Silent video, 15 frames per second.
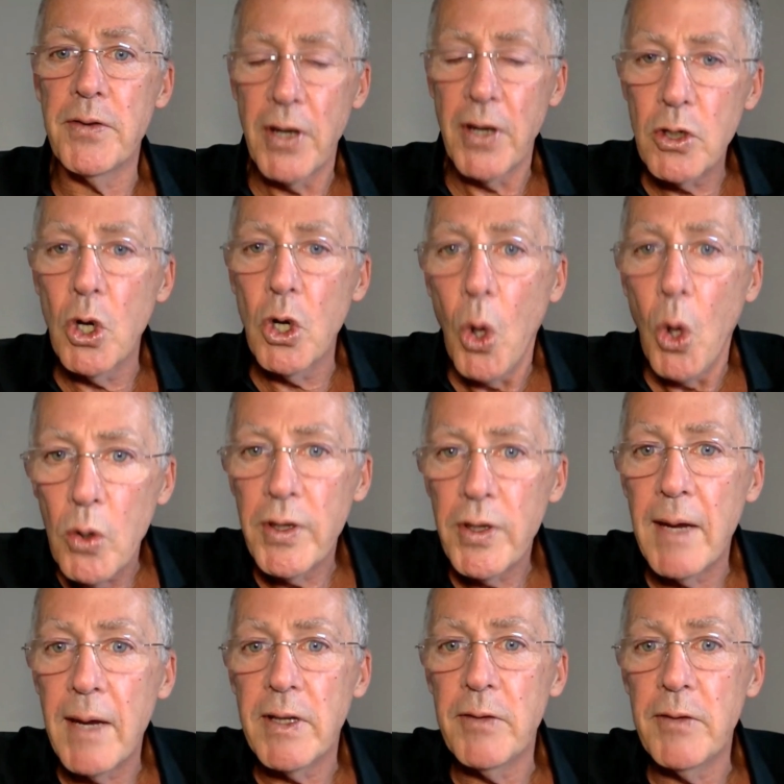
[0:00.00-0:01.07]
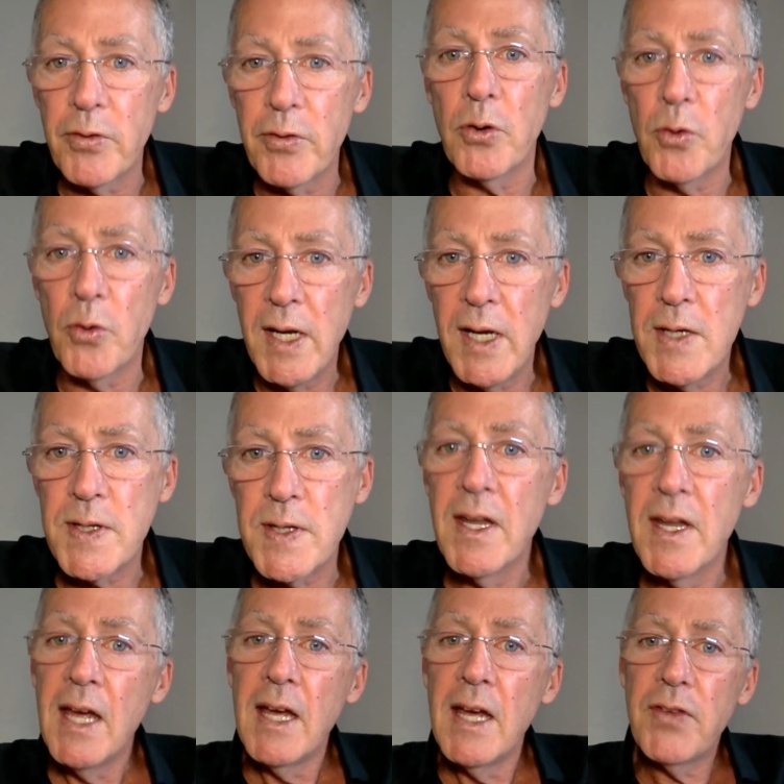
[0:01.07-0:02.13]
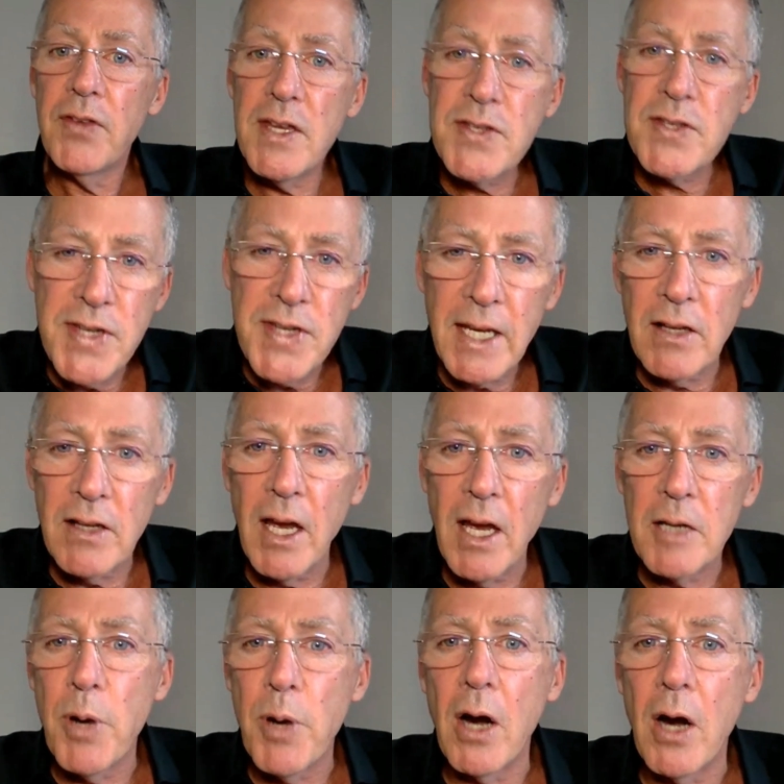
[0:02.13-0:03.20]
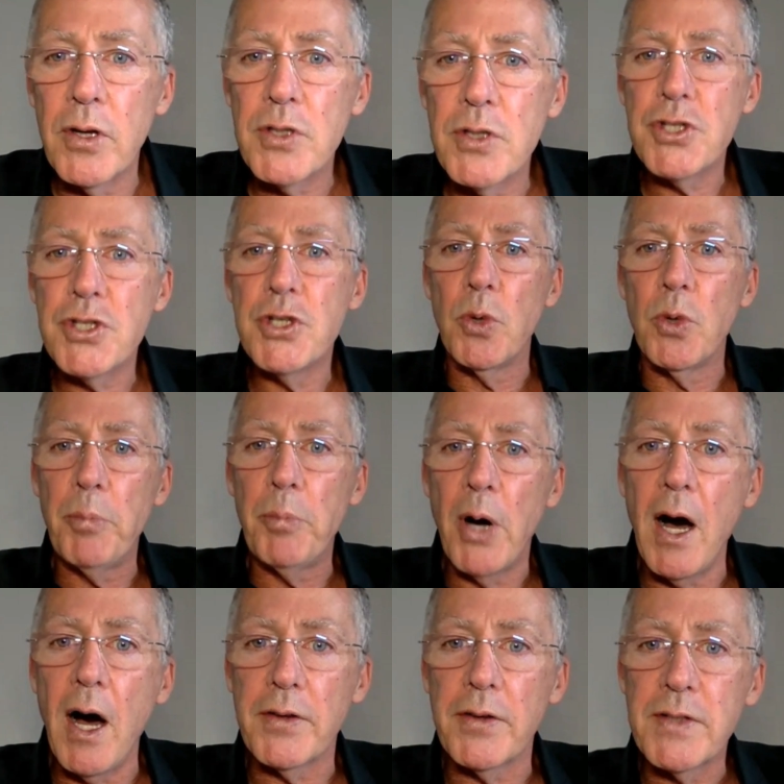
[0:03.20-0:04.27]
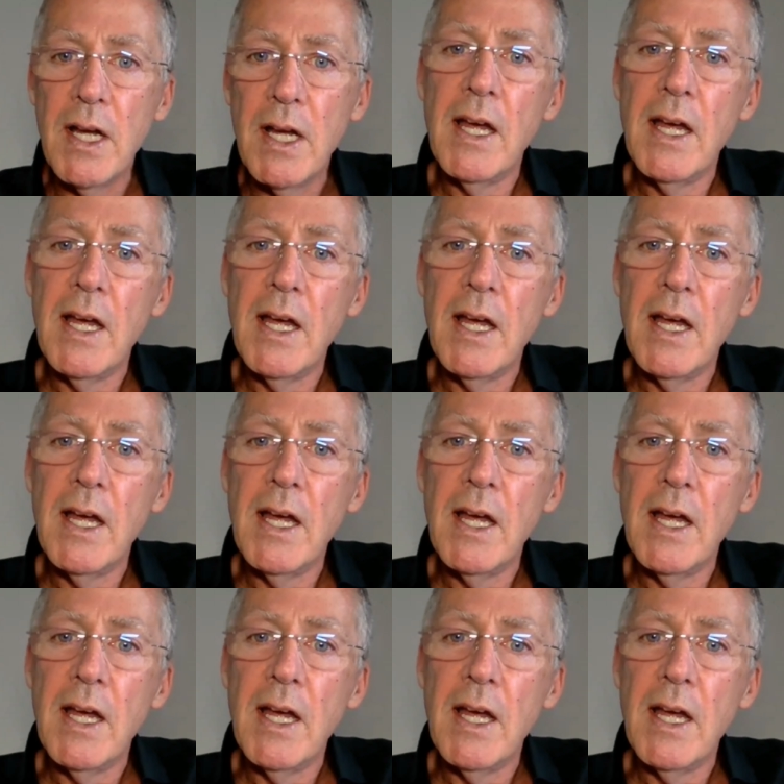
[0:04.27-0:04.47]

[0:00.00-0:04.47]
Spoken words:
They're called heavy for a reason. They stick like porridge to a pot.